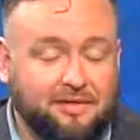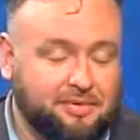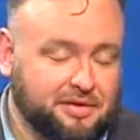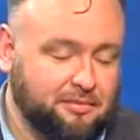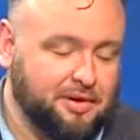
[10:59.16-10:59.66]

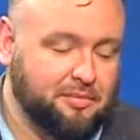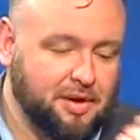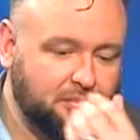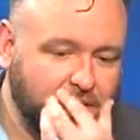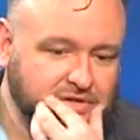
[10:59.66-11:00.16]

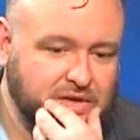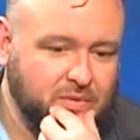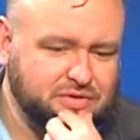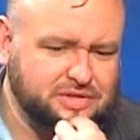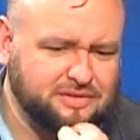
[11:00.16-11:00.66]
peer-to-peer project,
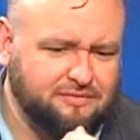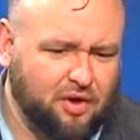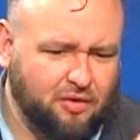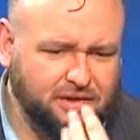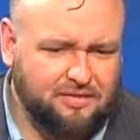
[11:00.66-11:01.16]
which has
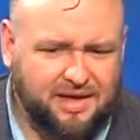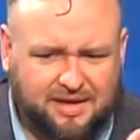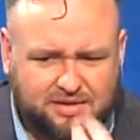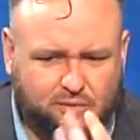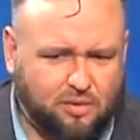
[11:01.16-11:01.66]
evolved, I think,
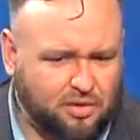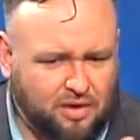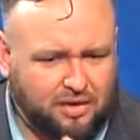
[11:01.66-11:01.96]
into what we're calling